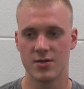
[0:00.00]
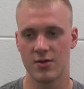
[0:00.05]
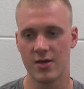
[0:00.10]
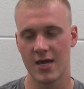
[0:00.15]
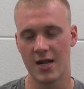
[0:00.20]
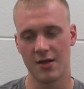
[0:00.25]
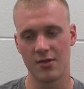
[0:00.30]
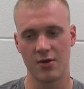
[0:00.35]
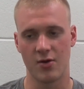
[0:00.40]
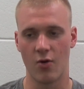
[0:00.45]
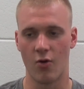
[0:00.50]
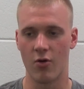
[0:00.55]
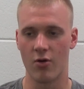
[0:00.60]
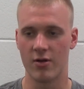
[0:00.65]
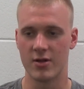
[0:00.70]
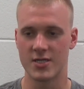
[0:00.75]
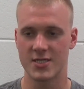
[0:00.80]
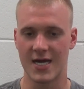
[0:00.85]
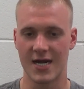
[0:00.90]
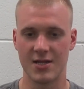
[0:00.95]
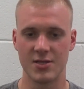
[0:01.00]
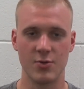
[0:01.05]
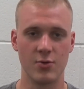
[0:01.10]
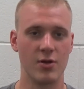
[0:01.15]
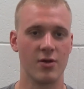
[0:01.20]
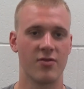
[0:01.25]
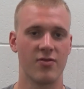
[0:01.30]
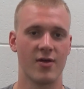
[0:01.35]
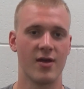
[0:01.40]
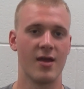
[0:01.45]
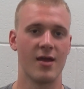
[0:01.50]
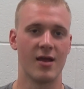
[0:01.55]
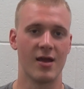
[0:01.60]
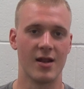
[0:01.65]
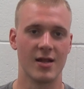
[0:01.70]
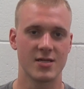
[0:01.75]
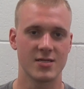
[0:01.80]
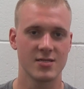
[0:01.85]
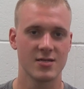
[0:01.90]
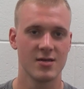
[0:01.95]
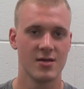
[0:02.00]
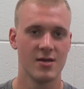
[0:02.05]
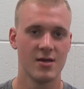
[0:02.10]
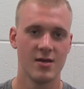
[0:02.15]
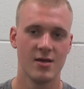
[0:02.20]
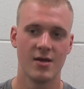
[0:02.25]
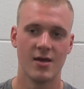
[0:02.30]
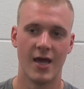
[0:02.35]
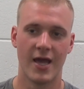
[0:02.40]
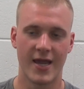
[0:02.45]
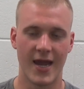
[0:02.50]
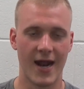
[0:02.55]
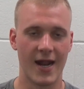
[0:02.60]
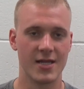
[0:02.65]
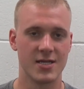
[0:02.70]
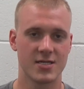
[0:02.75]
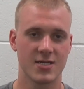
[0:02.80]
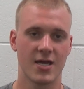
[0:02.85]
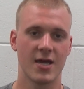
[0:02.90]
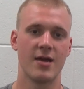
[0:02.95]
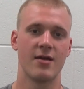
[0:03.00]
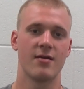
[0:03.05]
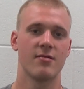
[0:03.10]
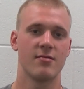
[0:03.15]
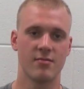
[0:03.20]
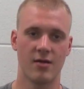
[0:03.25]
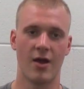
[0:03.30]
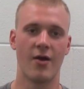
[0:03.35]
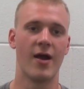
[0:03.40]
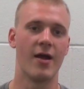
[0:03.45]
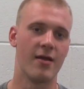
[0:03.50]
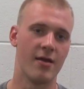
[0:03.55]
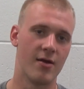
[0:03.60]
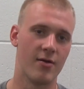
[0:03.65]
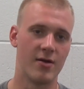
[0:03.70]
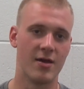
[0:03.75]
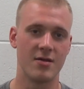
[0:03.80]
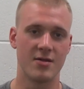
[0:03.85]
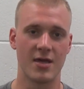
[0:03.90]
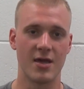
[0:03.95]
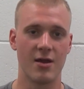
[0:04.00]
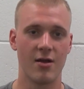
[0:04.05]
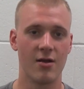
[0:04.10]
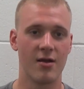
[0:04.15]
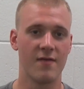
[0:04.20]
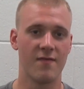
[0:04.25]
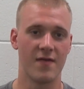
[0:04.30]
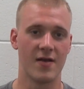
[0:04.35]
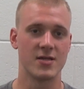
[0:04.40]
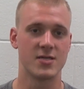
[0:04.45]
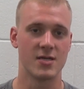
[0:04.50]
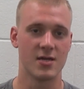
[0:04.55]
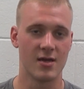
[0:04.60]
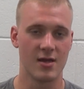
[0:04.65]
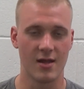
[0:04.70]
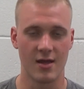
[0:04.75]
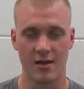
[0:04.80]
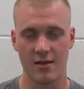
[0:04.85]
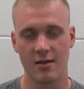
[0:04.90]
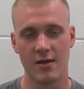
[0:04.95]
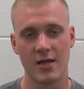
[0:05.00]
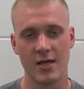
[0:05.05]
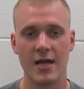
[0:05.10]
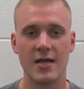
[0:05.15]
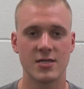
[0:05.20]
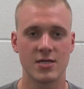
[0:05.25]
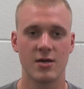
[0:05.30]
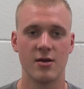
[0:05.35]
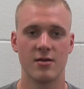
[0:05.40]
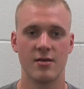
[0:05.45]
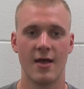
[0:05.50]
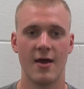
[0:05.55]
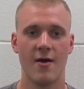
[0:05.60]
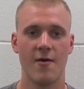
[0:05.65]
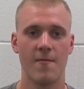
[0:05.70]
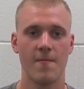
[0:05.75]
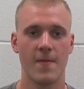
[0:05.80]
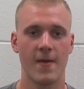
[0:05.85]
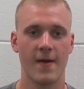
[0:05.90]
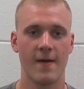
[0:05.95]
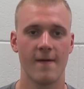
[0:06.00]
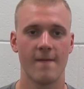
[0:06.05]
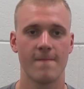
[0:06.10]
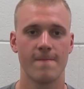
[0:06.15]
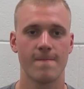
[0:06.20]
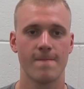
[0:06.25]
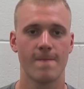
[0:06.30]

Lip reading: And you get on the court, it's kind of do your thing, and it's kind of just like, all right, you know, he's here, he fits in, and it's good now, yeah.